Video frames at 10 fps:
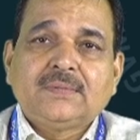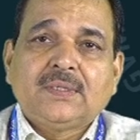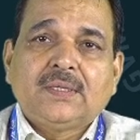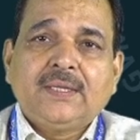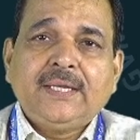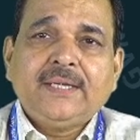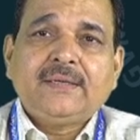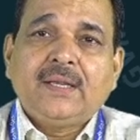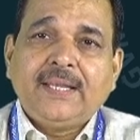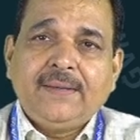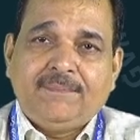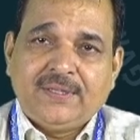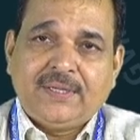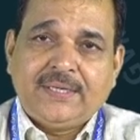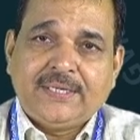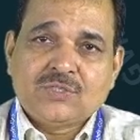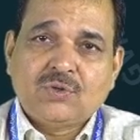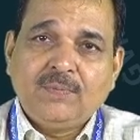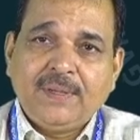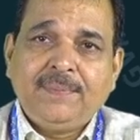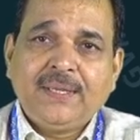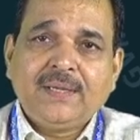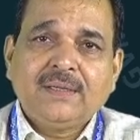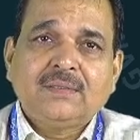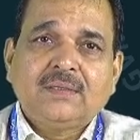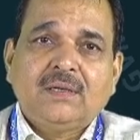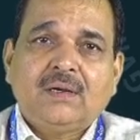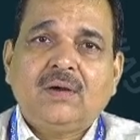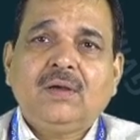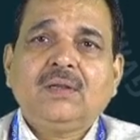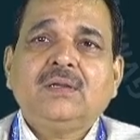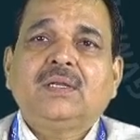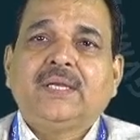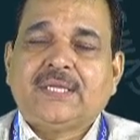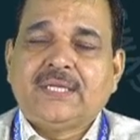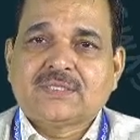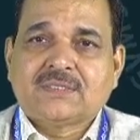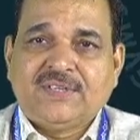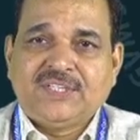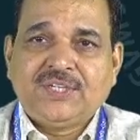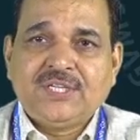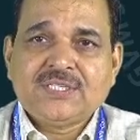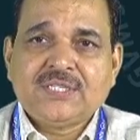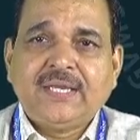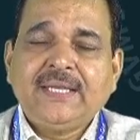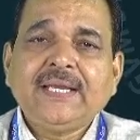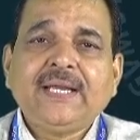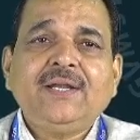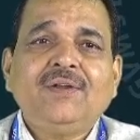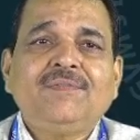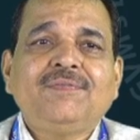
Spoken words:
right? Like whether it is human being or it is vegetation, any kind of